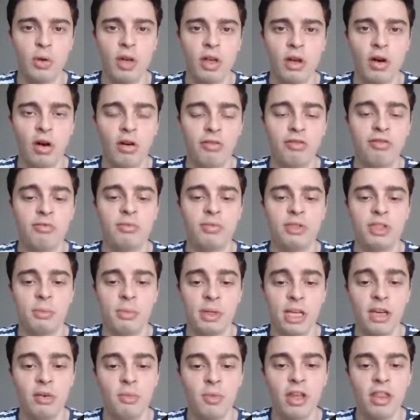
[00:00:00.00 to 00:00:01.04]
of to
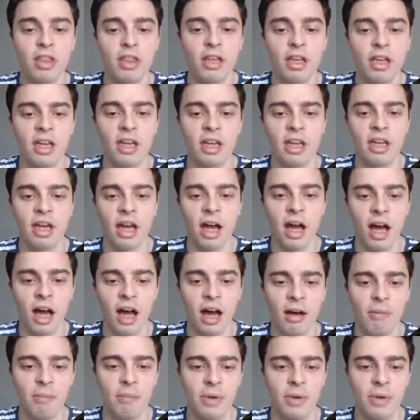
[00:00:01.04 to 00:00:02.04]
begin with, and